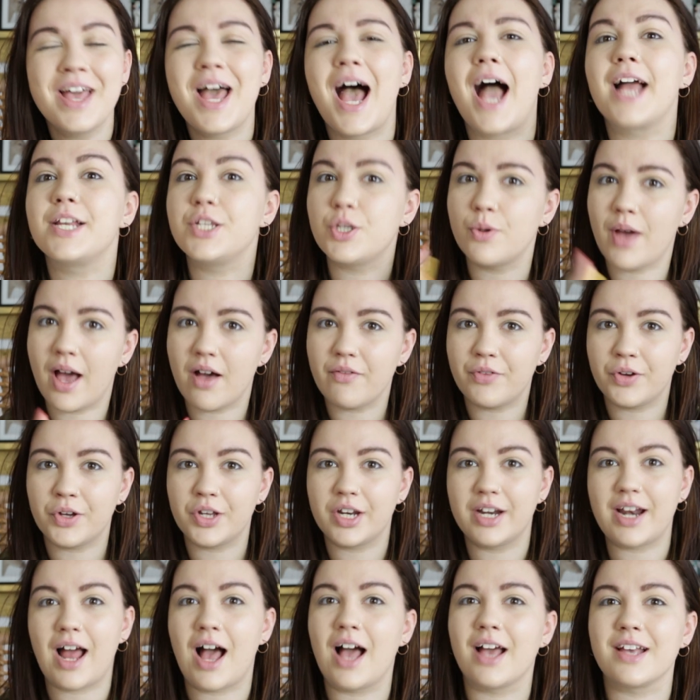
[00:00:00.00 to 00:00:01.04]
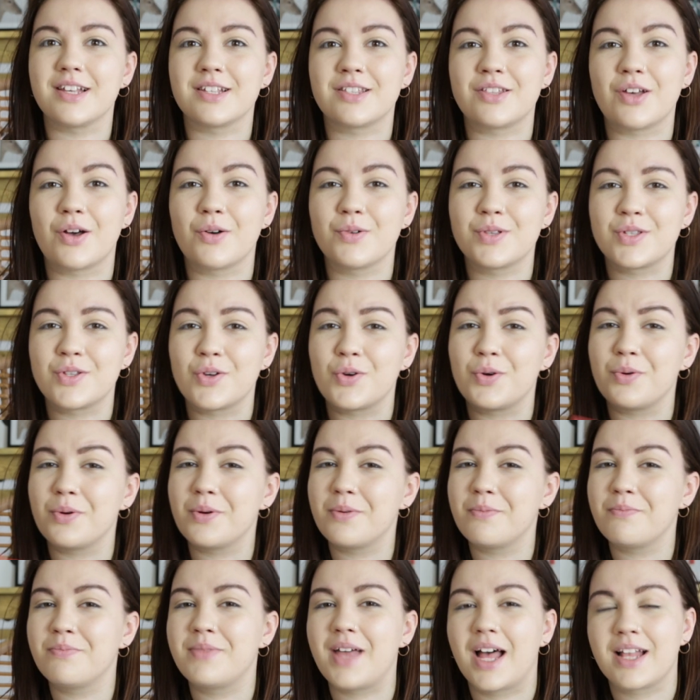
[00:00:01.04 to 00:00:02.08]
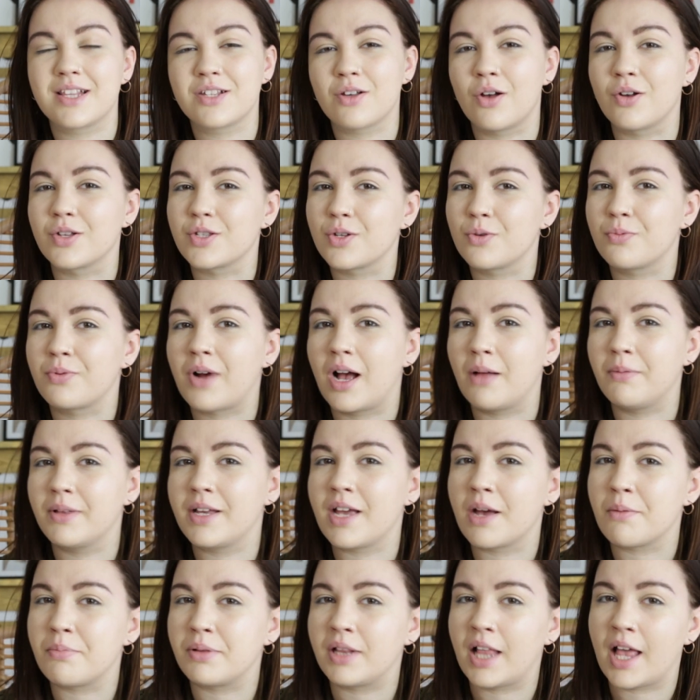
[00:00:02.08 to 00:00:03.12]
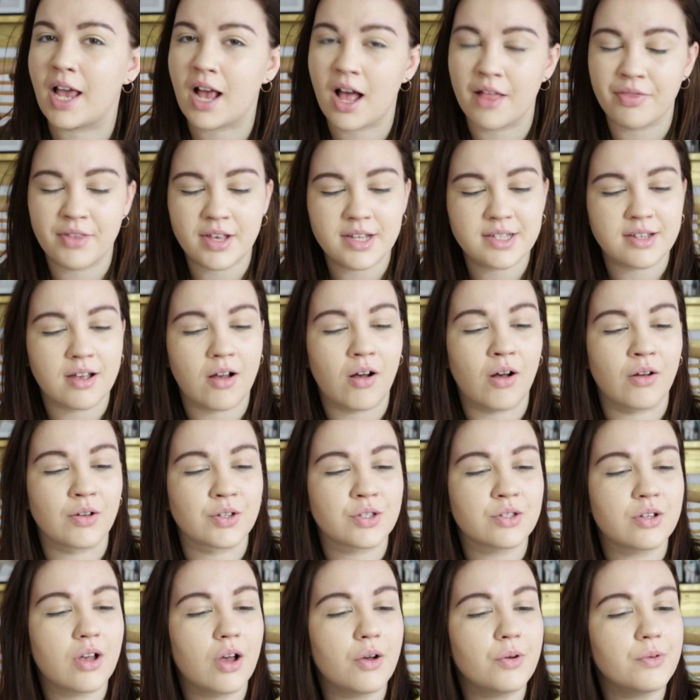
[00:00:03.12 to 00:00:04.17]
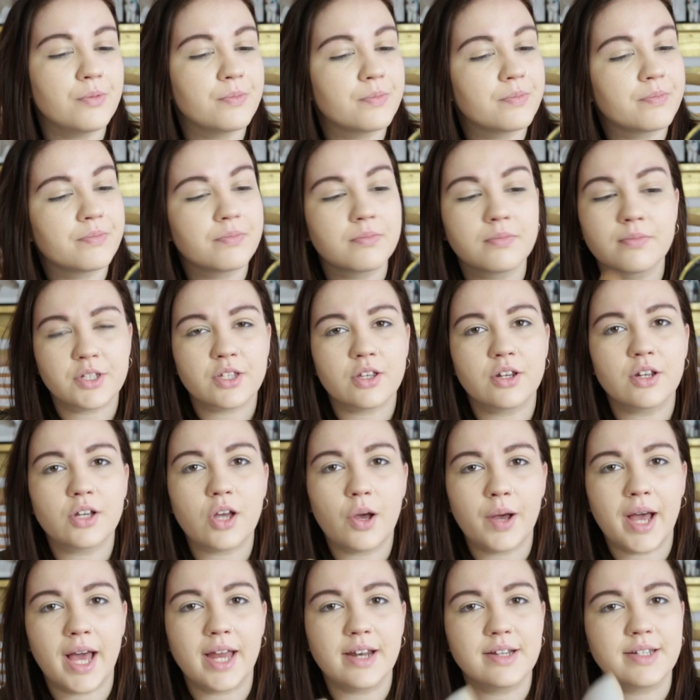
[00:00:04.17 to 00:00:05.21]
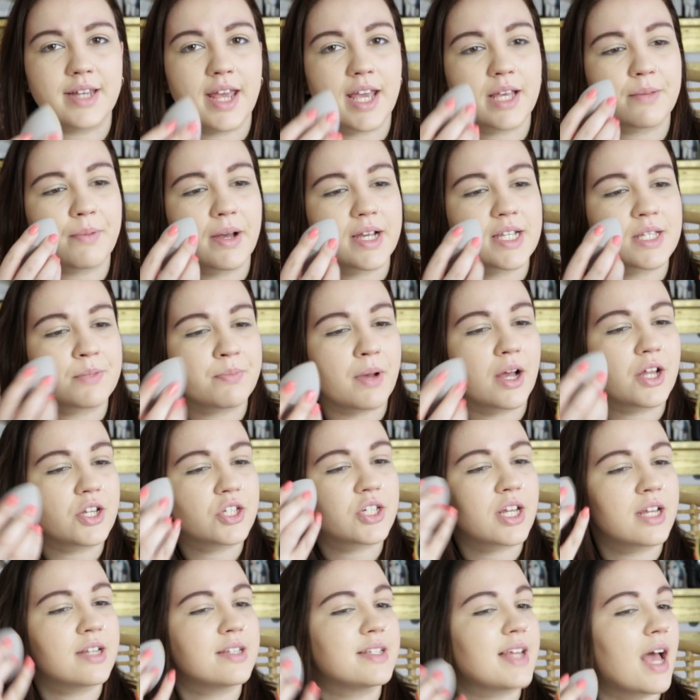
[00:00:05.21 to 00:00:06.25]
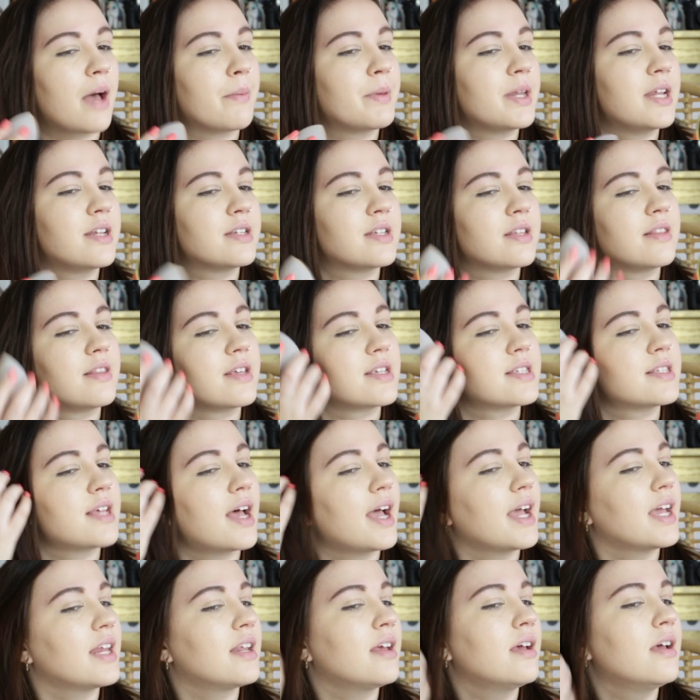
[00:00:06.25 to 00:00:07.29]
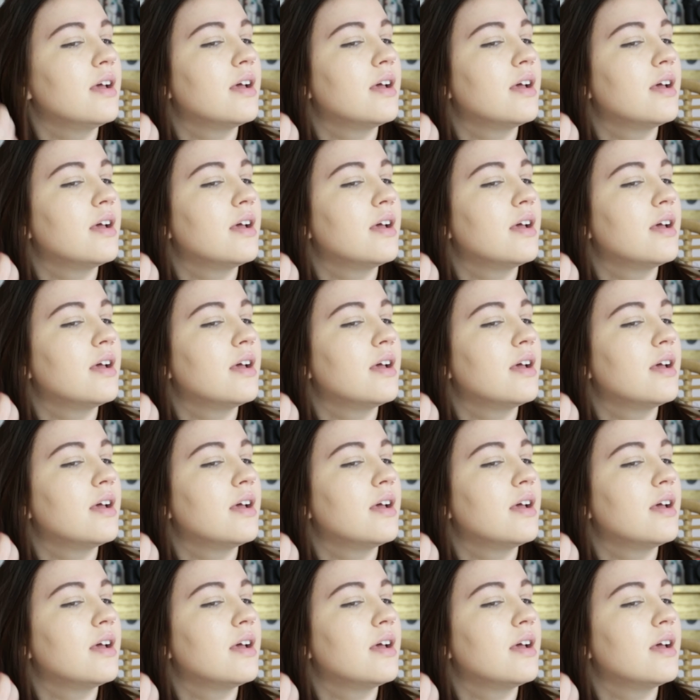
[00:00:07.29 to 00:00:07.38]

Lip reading: I do have hooded eyes though, so that's also probably a play on this also. I'm just gonna go ahead and take my sponge and dab it into this side.